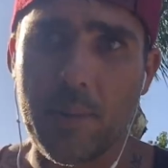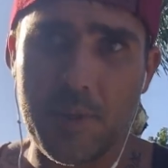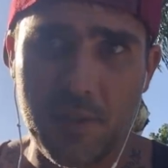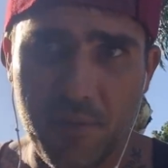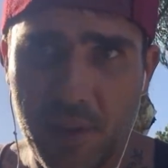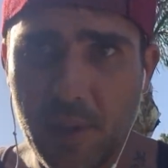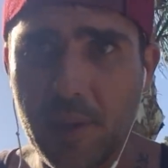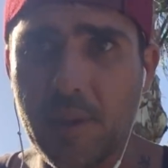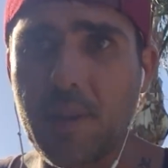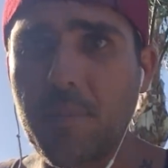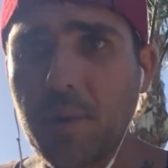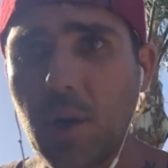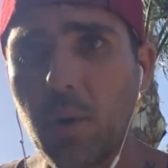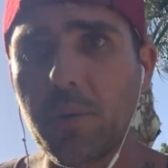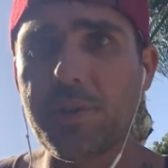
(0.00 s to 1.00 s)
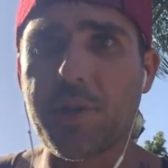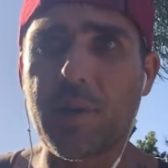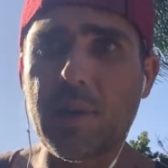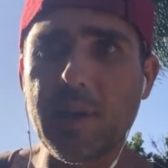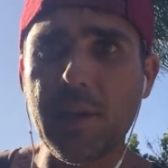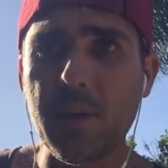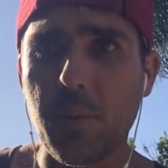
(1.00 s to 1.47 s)
I was feeling them cold
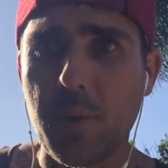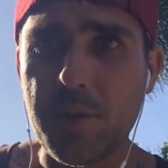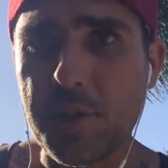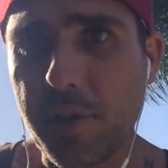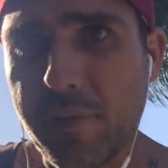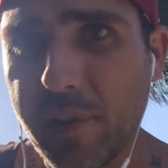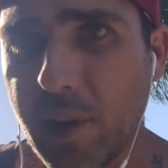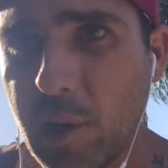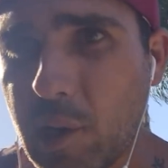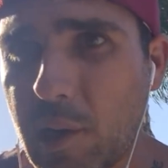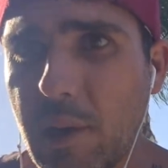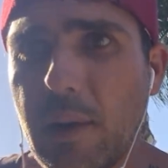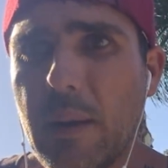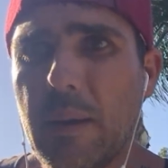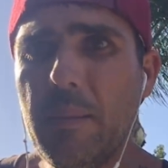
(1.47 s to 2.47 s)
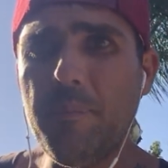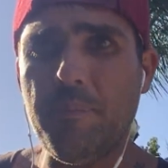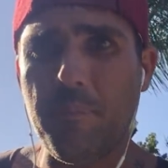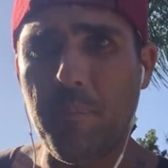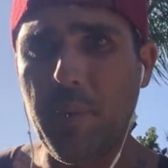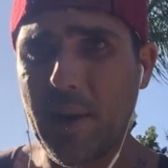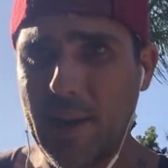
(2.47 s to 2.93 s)
turkey, were severe,
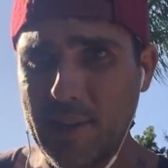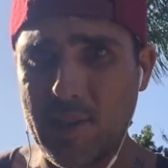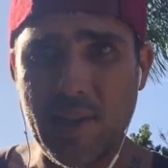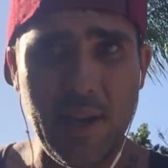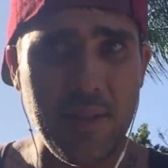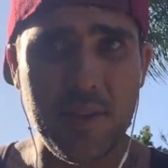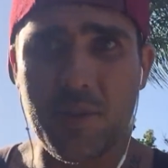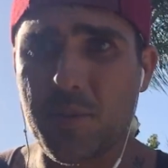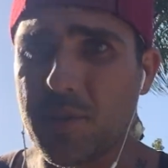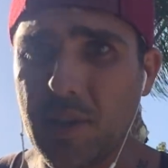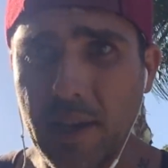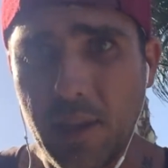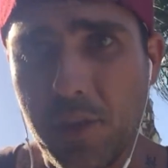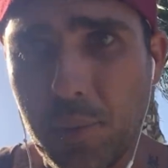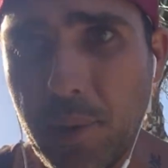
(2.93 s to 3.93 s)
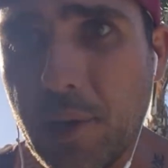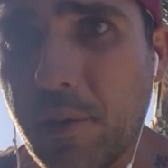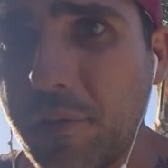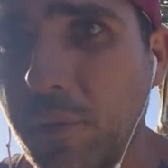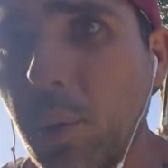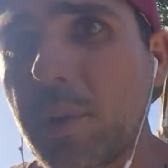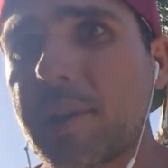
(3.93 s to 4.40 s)
but I'd say this was like three or
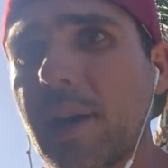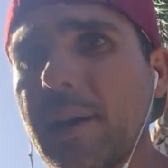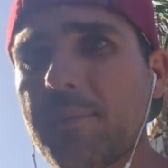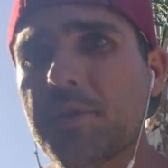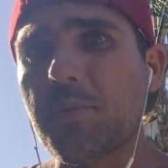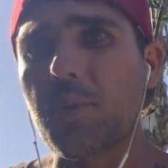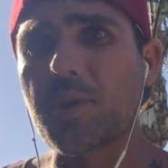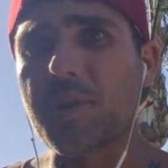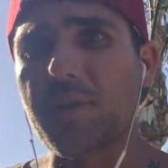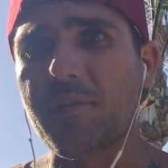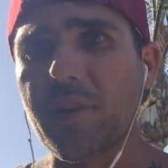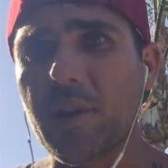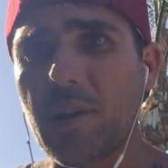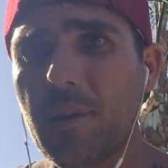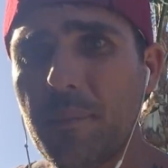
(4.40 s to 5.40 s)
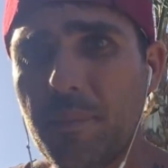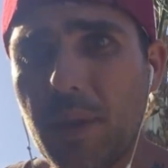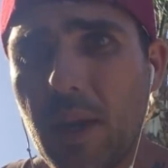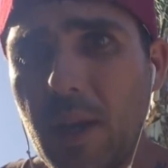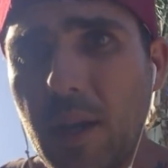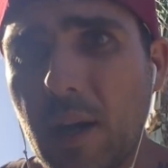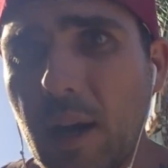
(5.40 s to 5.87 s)
four times more severe.
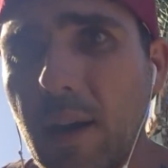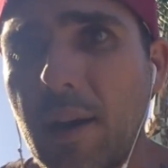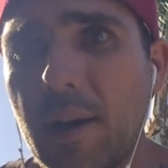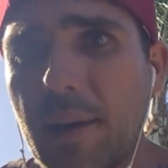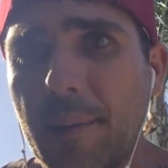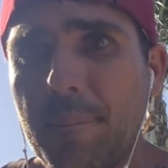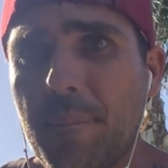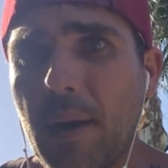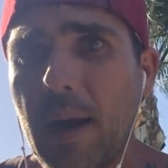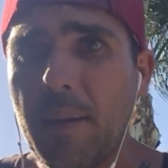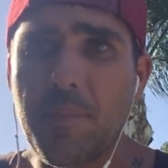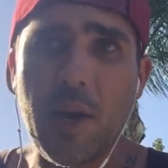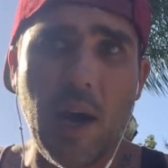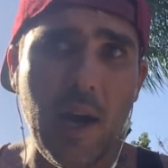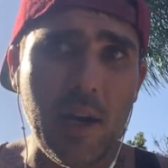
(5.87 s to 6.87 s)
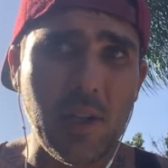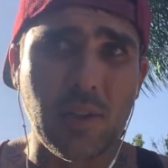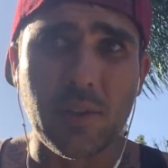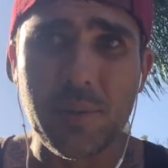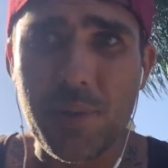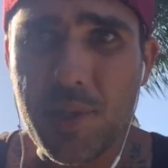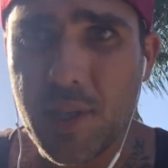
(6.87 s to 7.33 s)
Um, I'm not
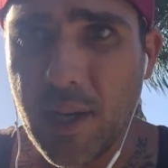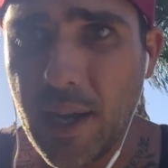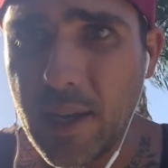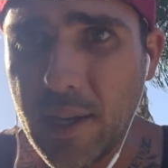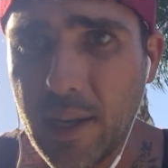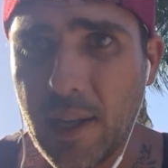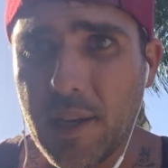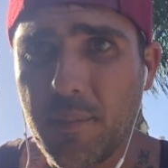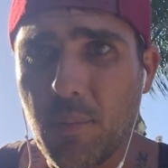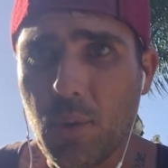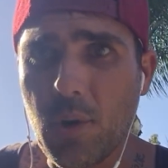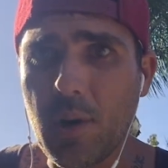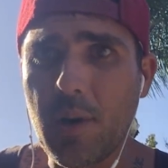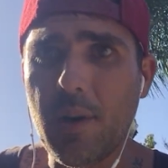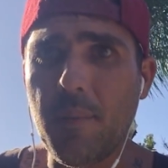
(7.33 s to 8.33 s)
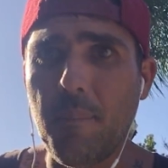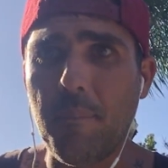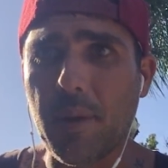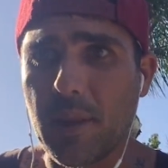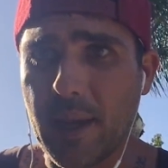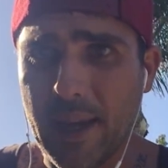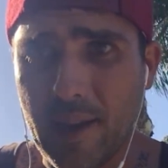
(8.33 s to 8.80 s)
hallucinating anymore,
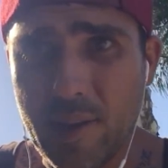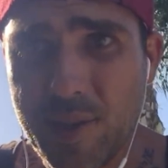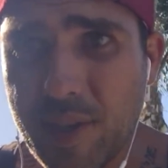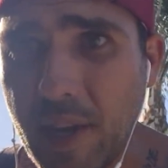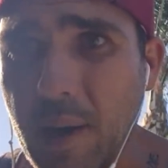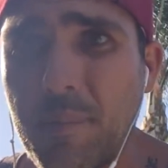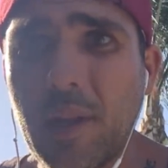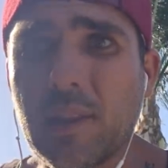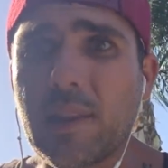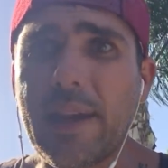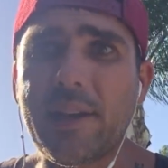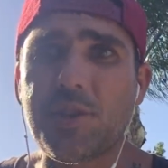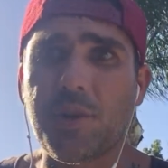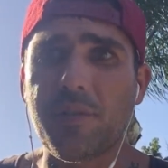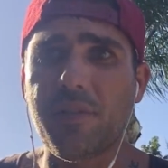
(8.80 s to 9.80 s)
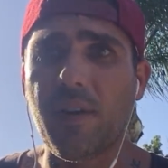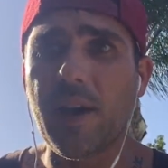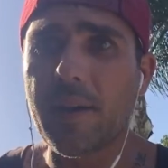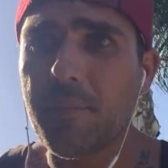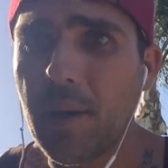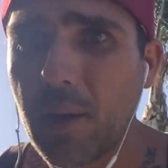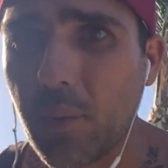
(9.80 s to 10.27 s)
but like I said, I'm
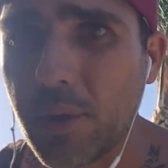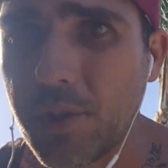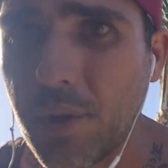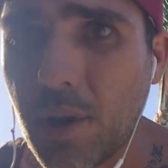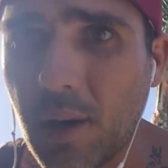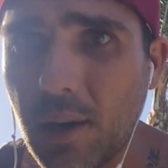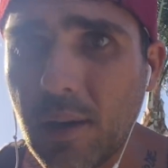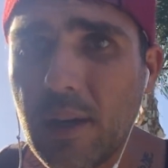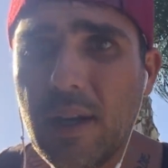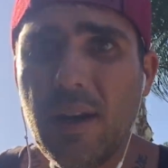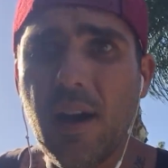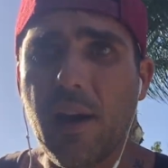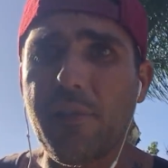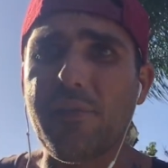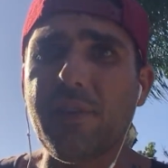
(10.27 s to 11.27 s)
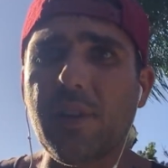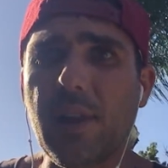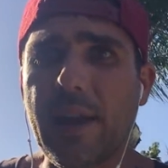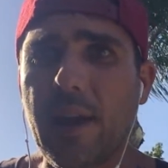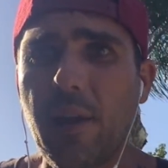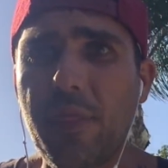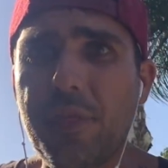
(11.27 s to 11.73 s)
electrified by withdrawal. I feel
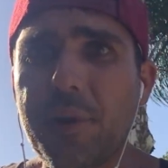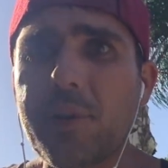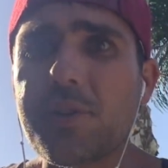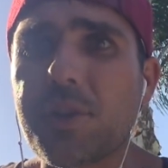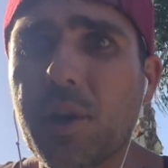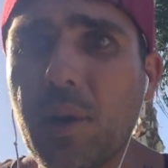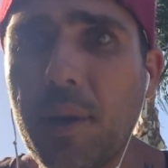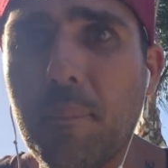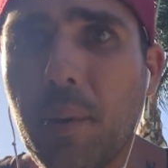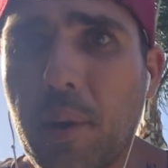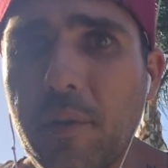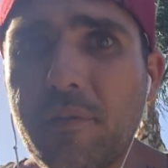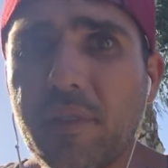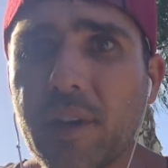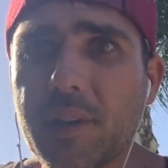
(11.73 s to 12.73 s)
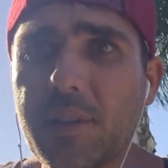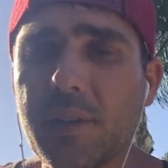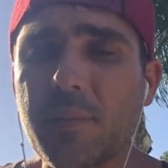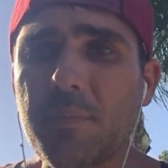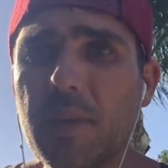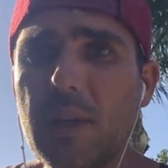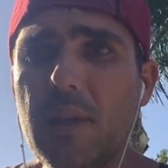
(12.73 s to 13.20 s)
like a third degree burn
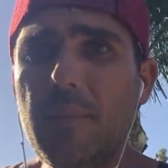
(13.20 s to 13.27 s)
victim.